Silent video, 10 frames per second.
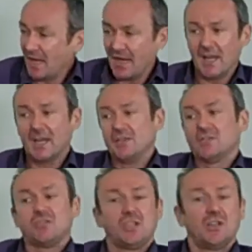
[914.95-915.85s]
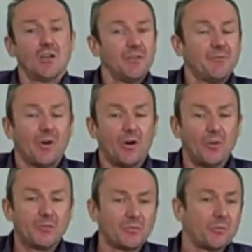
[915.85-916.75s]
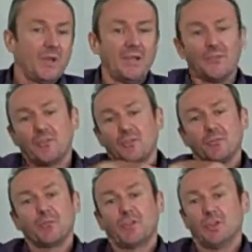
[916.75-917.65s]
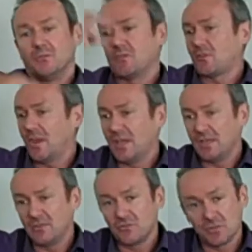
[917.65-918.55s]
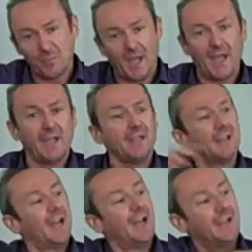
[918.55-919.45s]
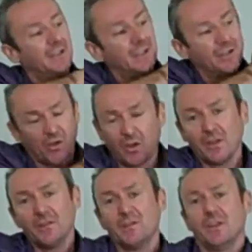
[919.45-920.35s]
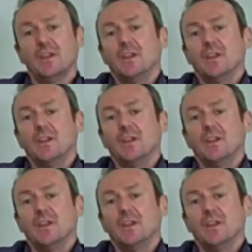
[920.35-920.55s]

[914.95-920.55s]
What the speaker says: and she got involved with some students in Japan and in Holland